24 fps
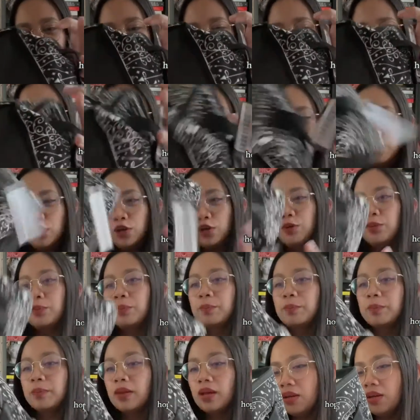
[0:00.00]
There you go.
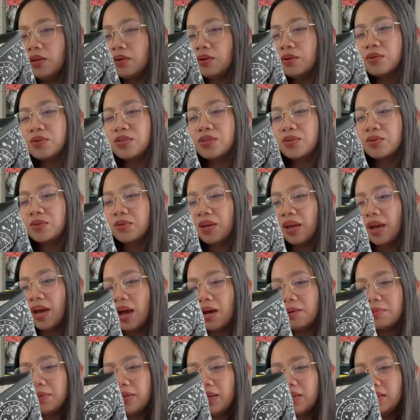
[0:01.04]
Heroes don't get
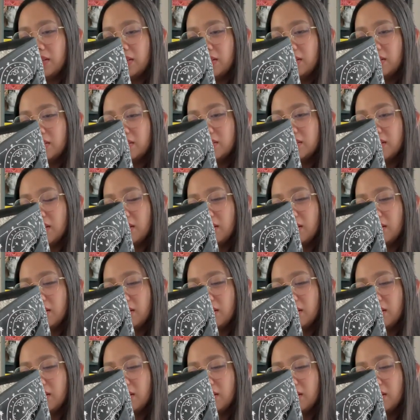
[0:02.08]
happy endings, they